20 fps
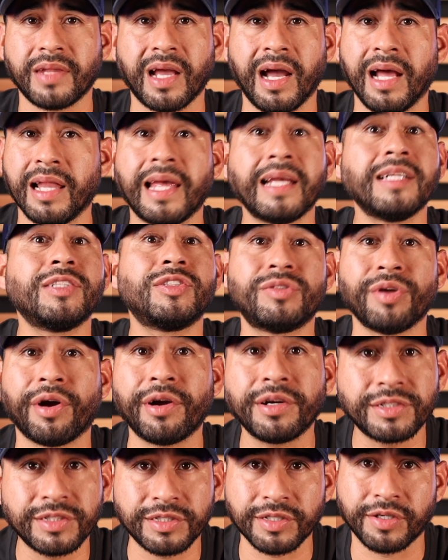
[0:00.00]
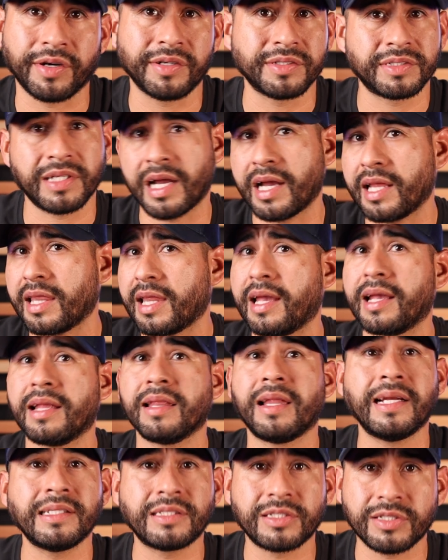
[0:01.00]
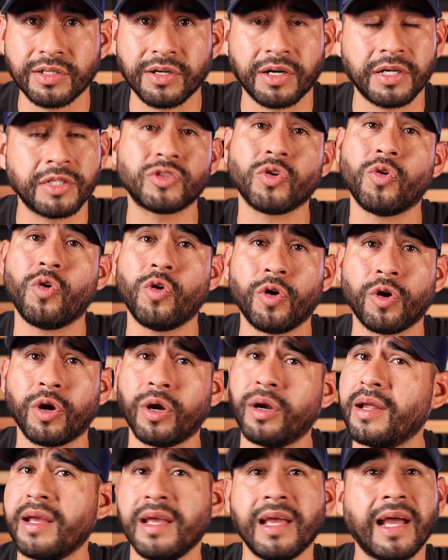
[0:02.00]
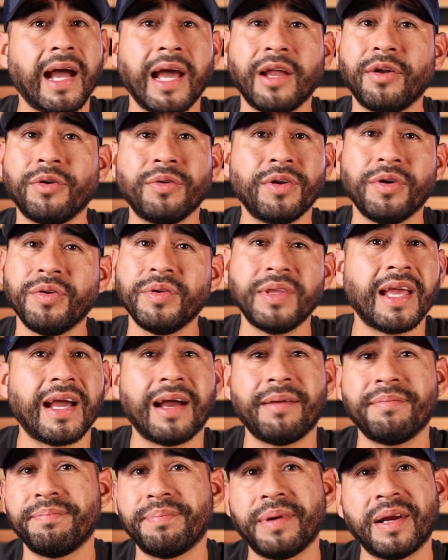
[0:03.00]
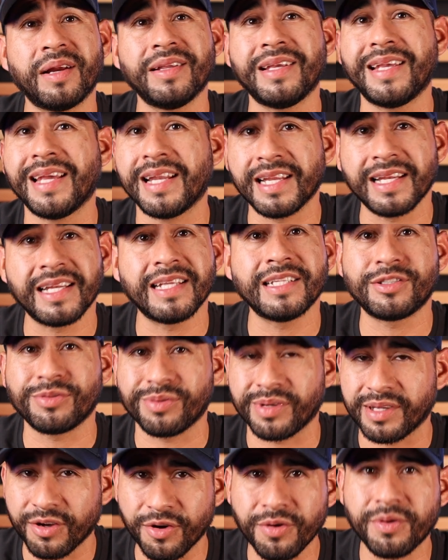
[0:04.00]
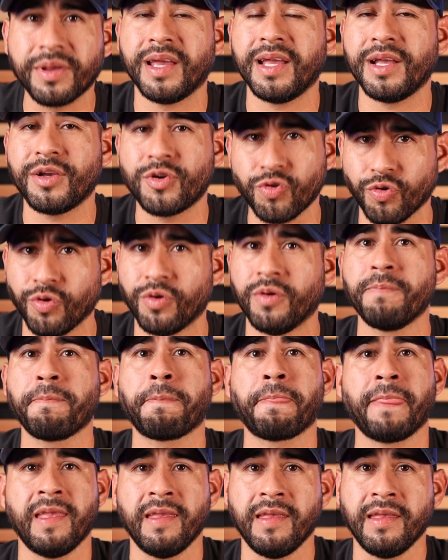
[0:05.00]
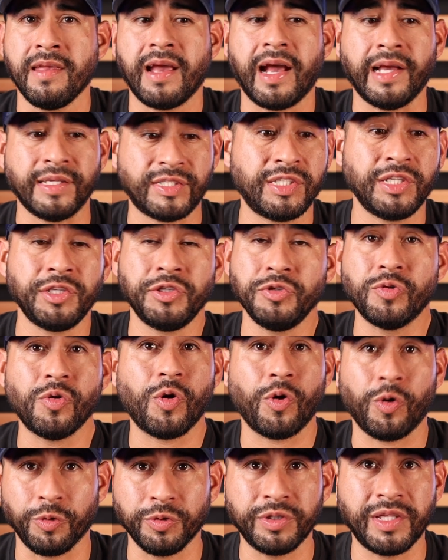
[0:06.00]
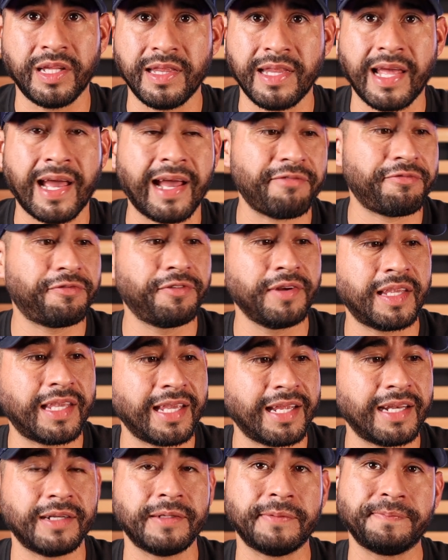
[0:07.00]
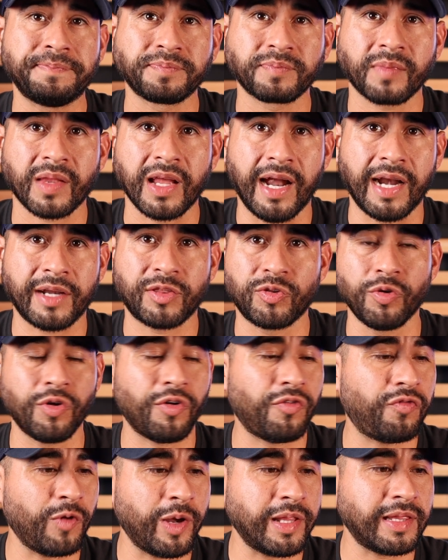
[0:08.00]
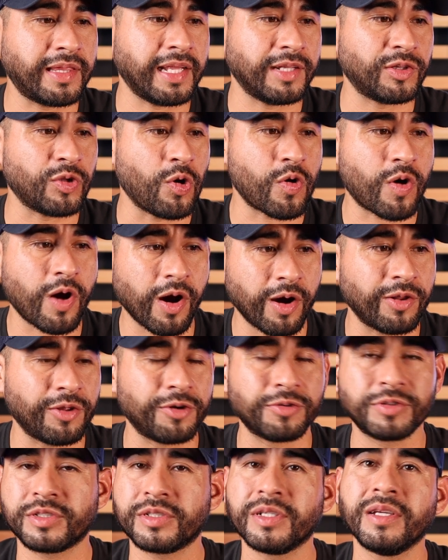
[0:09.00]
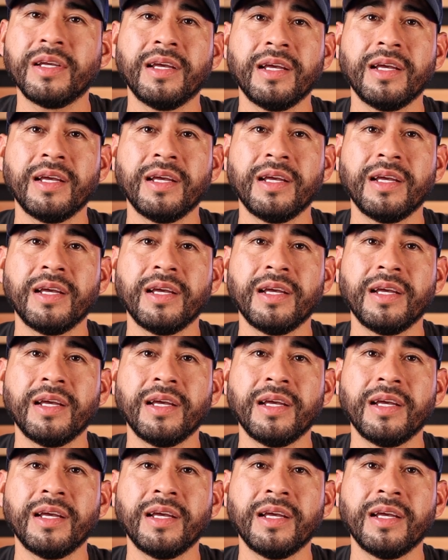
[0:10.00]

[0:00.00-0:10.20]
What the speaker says: I like dark cigars, I like light cigars, or I don't know yet, I'm barely getting into it. Okay, cool. I see you holding that freaking Arturo Fuente Don Carlos.